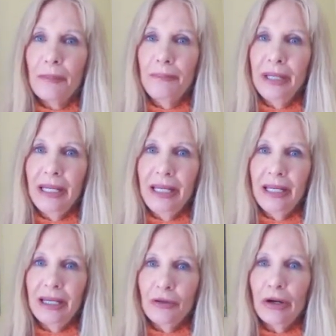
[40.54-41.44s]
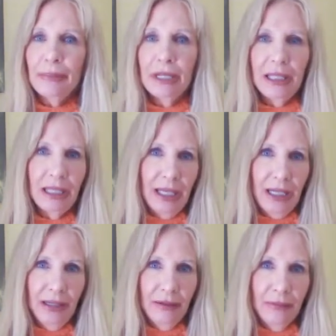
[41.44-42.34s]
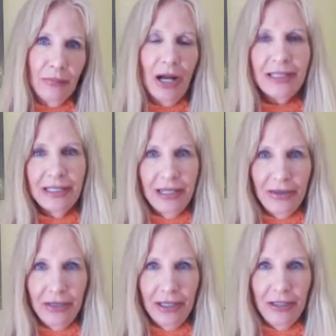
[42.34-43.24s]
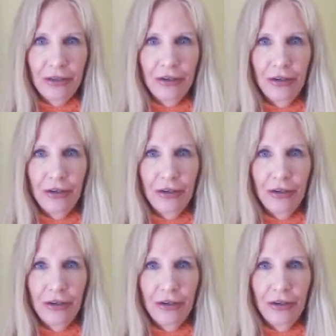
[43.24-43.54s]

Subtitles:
be criminally prosecuted